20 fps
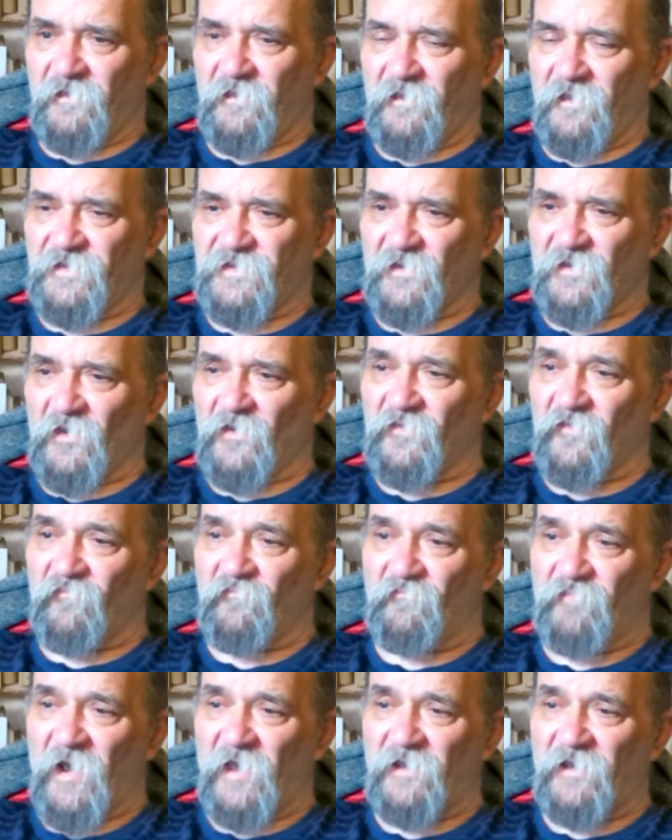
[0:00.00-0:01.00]
a sort
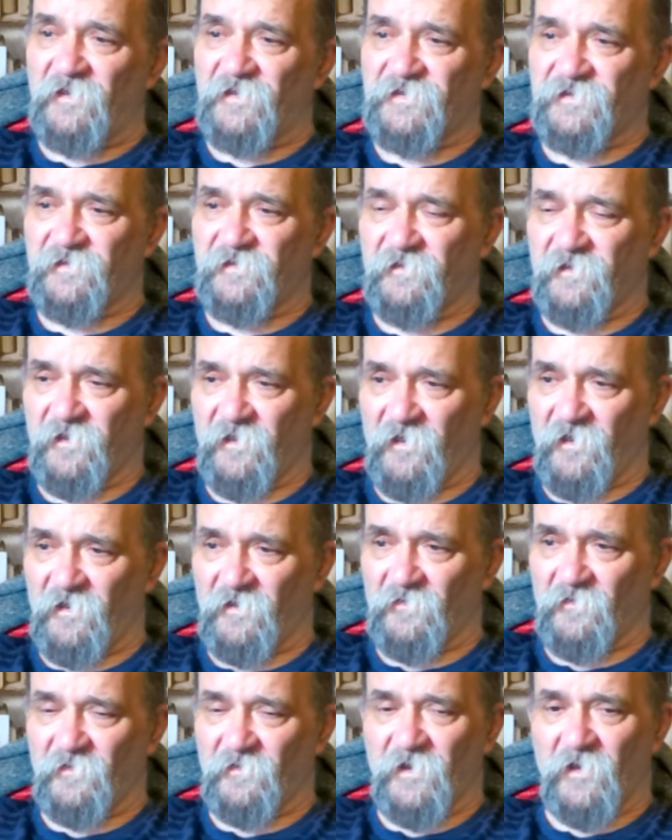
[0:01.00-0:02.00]
of ballast
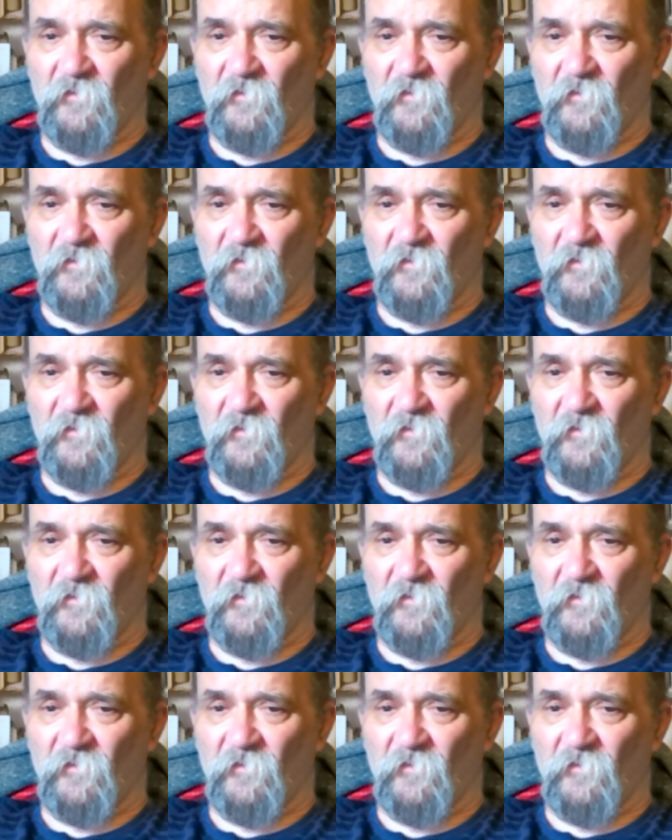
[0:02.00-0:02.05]
cargo.